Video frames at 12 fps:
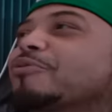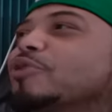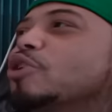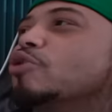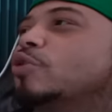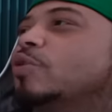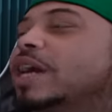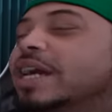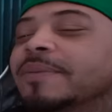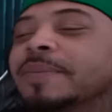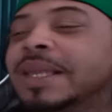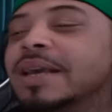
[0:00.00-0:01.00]
real
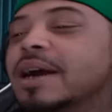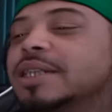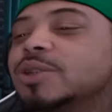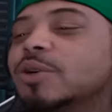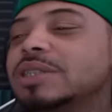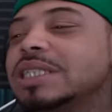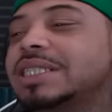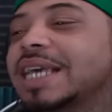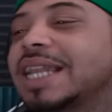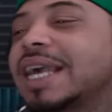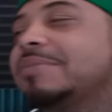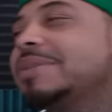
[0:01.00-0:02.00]
quick. Soon as he
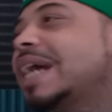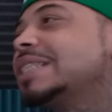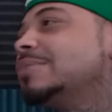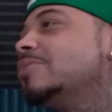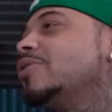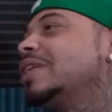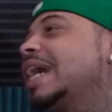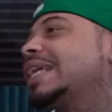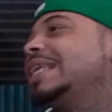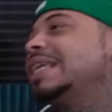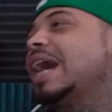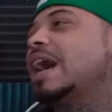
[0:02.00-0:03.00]
said that, be like smoking that
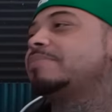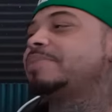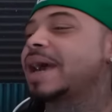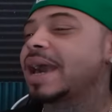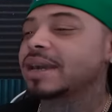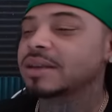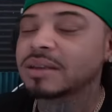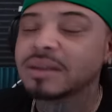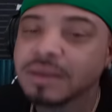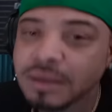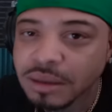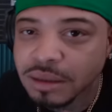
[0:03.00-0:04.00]
Keon pack.
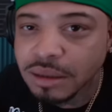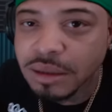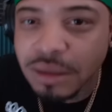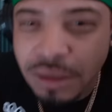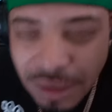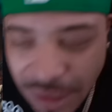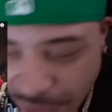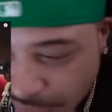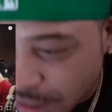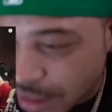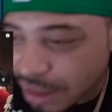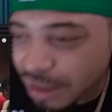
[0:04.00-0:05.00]

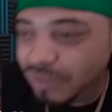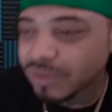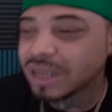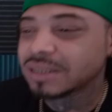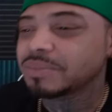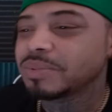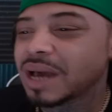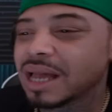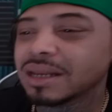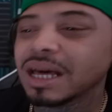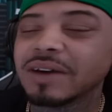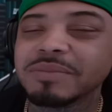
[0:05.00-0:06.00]
Rest in peace. I
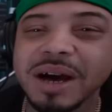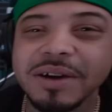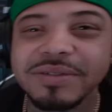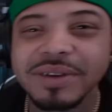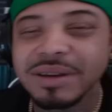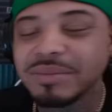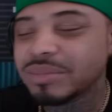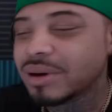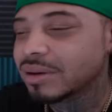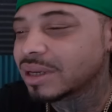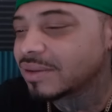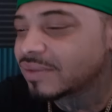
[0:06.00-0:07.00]
love my family.
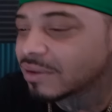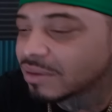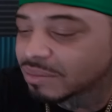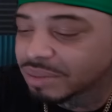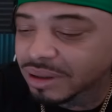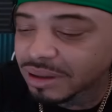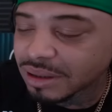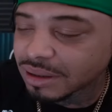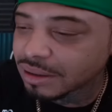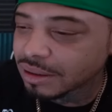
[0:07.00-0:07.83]
Bro, give him the book.